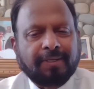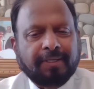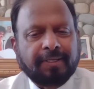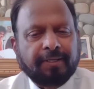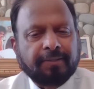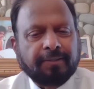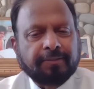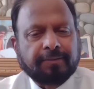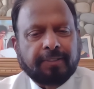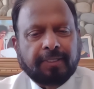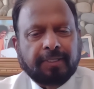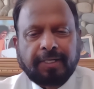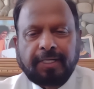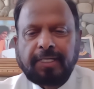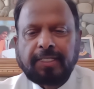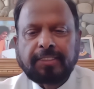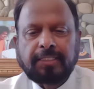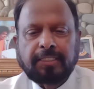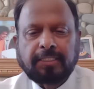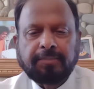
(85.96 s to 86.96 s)
you know, the
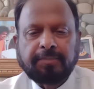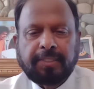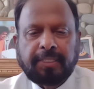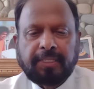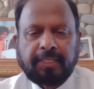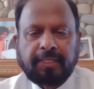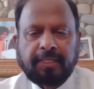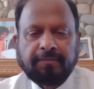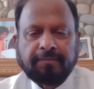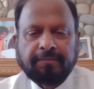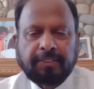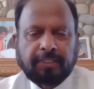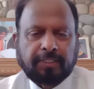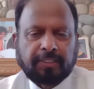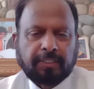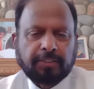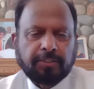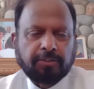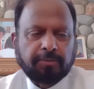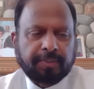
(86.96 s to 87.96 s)
religious beliefs
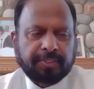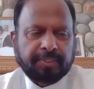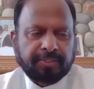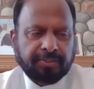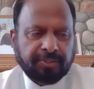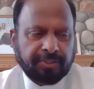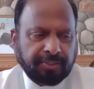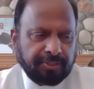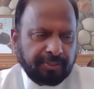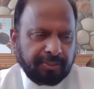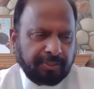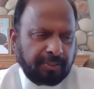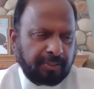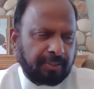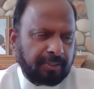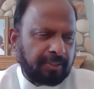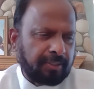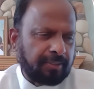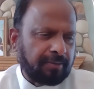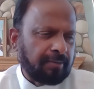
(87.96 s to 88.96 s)
and the
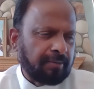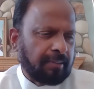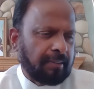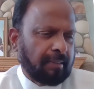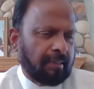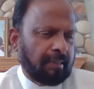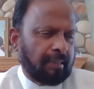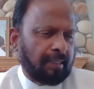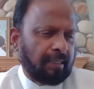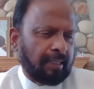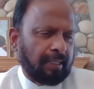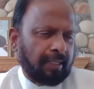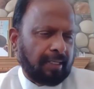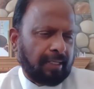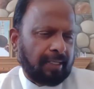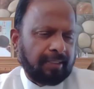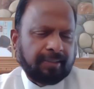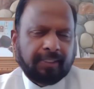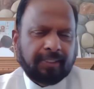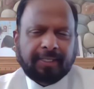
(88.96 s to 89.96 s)
superstition
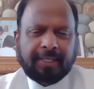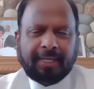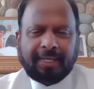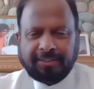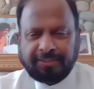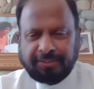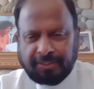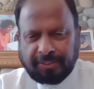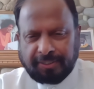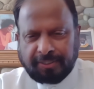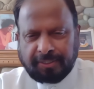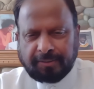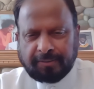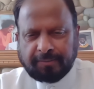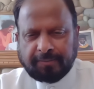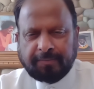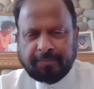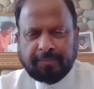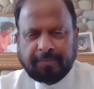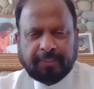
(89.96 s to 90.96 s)
and the
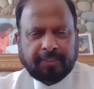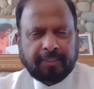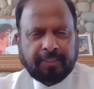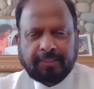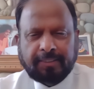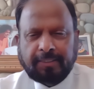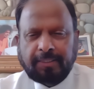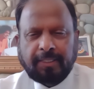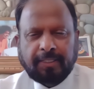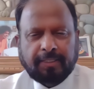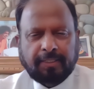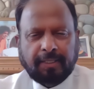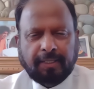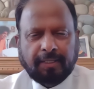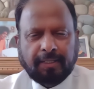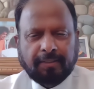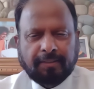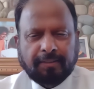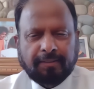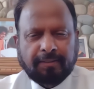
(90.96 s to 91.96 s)
casteism and things like
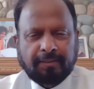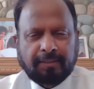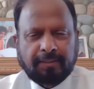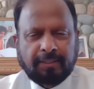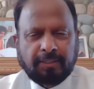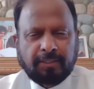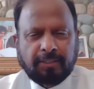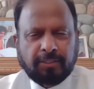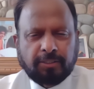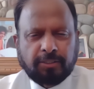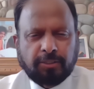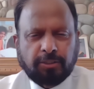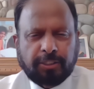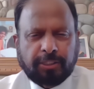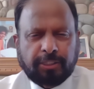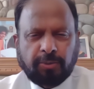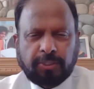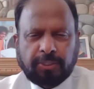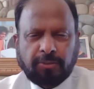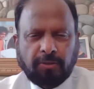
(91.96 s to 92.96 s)
that. So
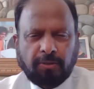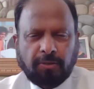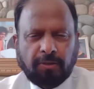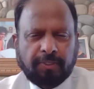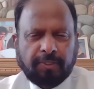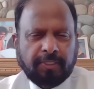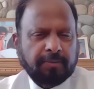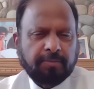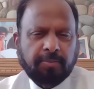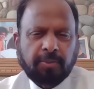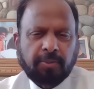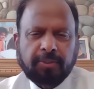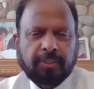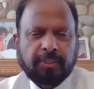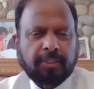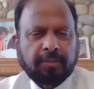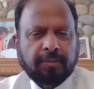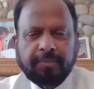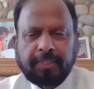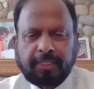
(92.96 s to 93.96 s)
it was always
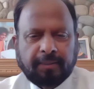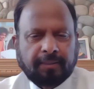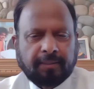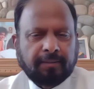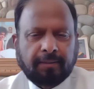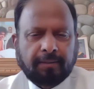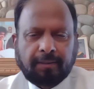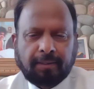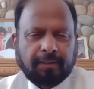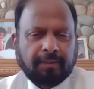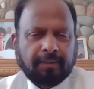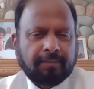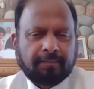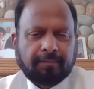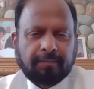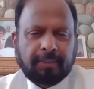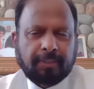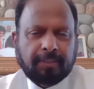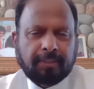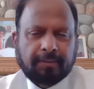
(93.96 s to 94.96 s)
bothered me, right?
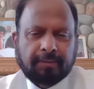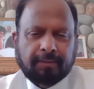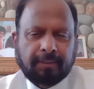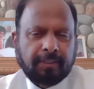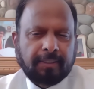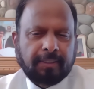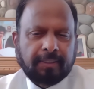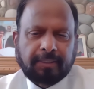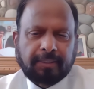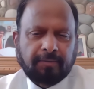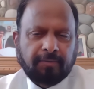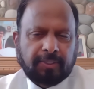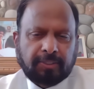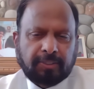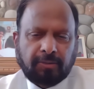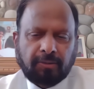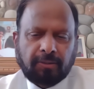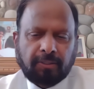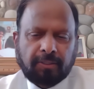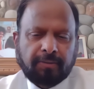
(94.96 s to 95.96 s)
And religion
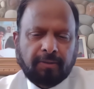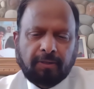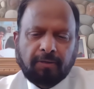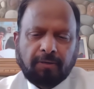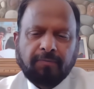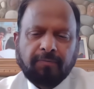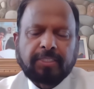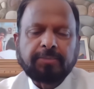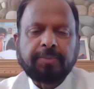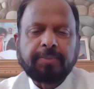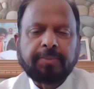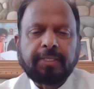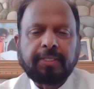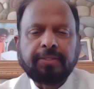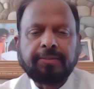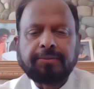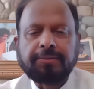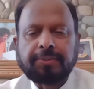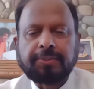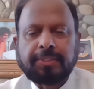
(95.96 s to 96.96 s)
was always being
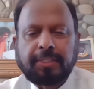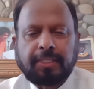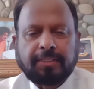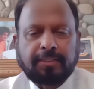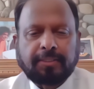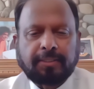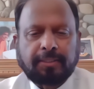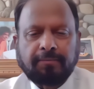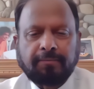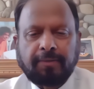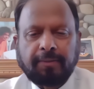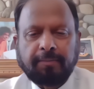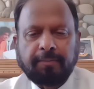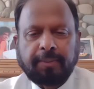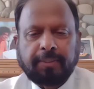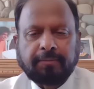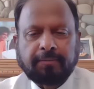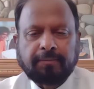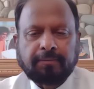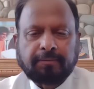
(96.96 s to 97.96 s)
used as a
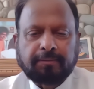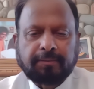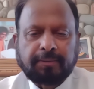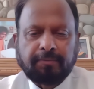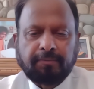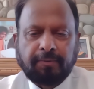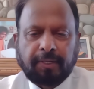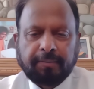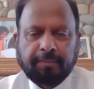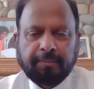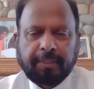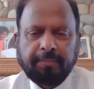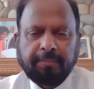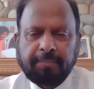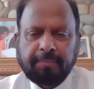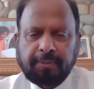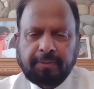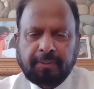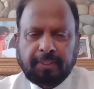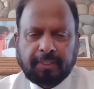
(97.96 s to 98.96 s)
weapon to divide
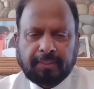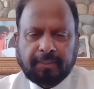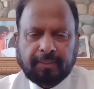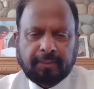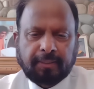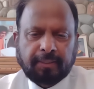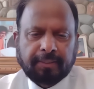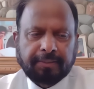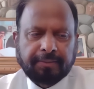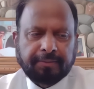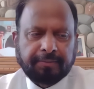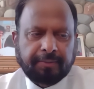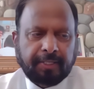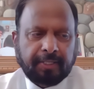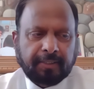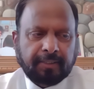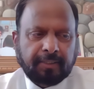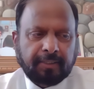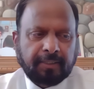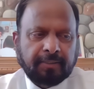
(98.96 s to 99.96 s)
people rather than
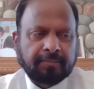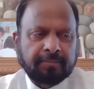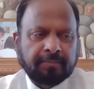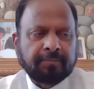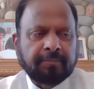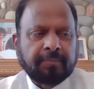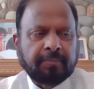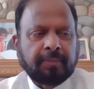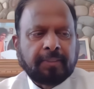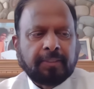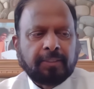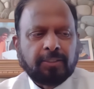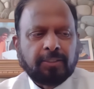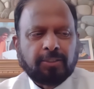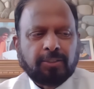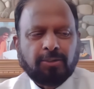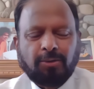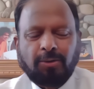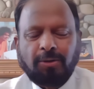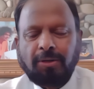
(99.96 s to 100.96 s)
unite them.
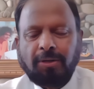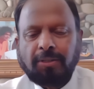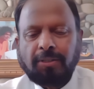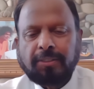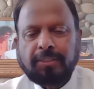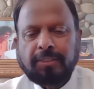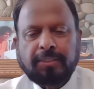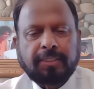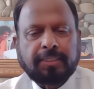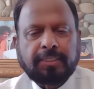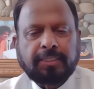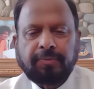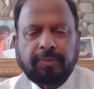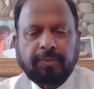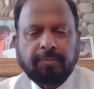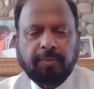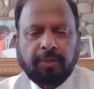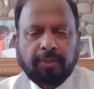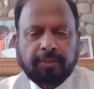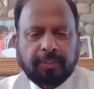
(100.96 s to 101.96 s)
So all these things
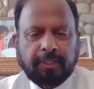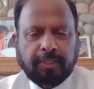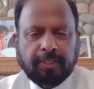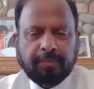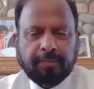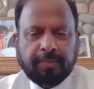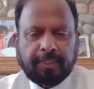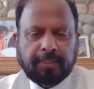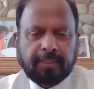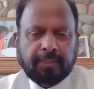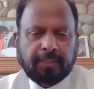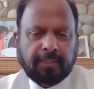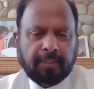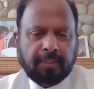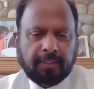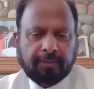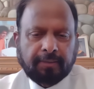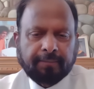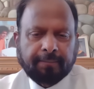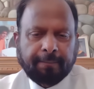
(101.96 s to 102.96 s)
were bothering me at the
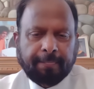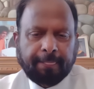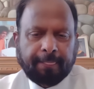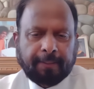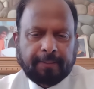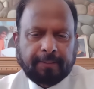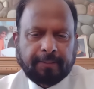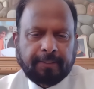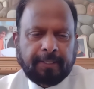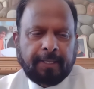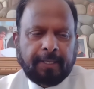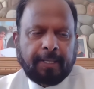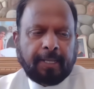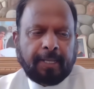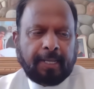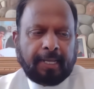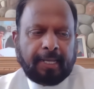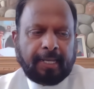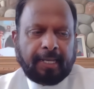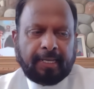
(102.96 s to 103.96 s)
time.
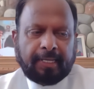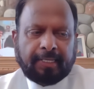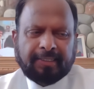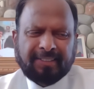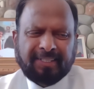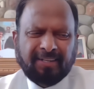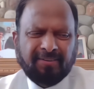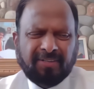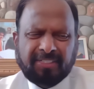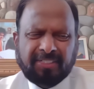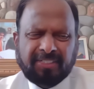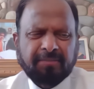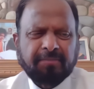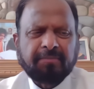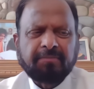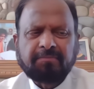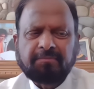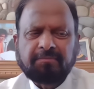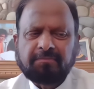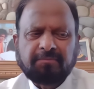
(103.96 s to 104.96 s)
And there were
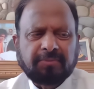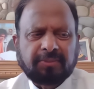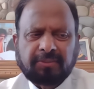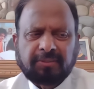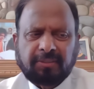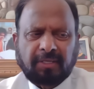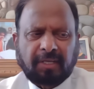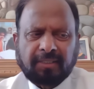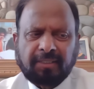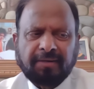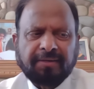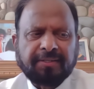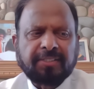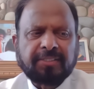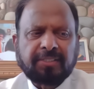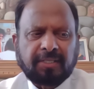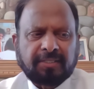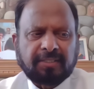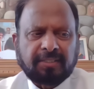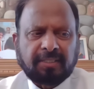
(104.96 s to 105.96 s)
some other
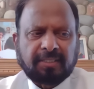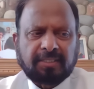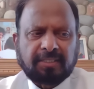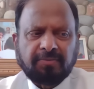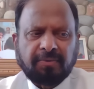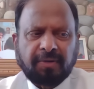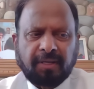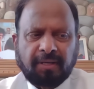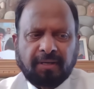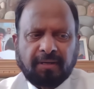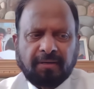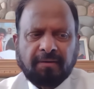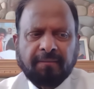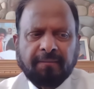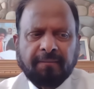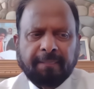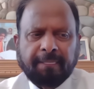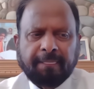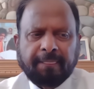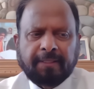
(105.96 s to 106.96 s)
instances where
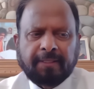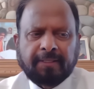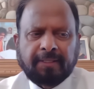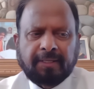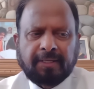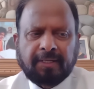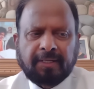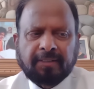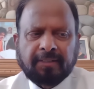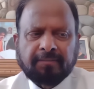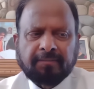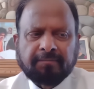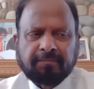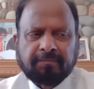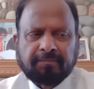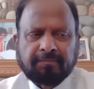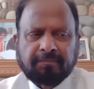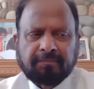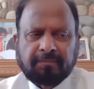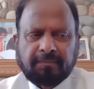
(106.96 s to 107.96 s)

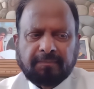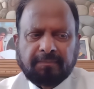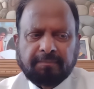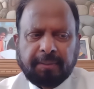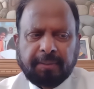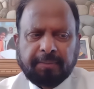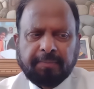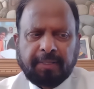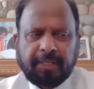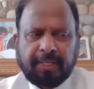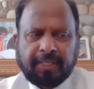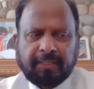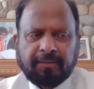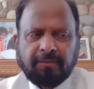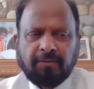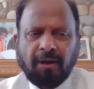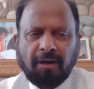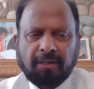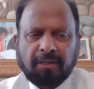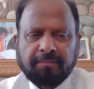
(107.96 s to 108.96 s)
people like
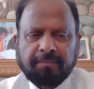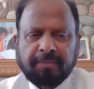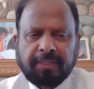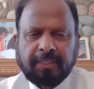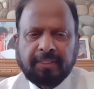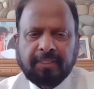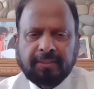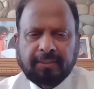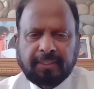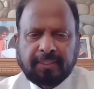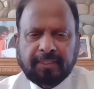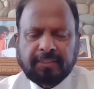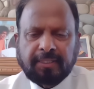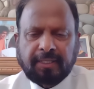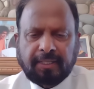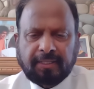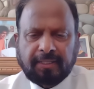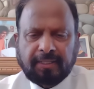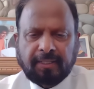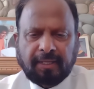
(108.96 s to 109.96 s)
godmen and things
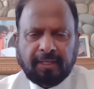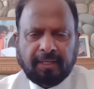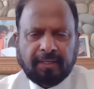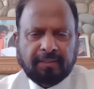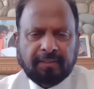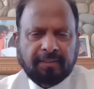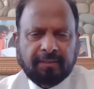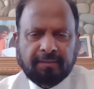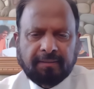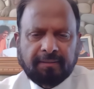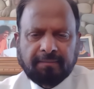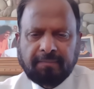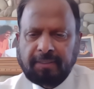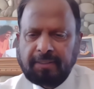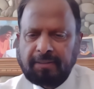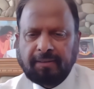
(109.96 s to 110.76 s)
like that, they